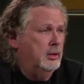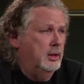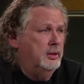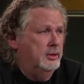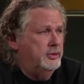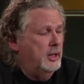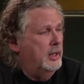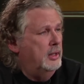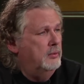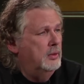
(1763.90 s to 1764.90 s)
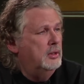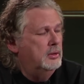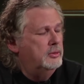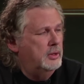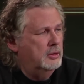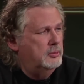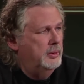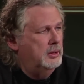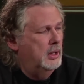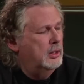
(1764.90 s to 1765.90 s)
kidding aside, they really do sound
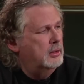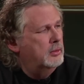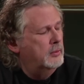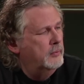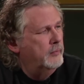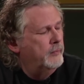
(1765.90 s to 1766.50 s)
spectacular. Yeah, and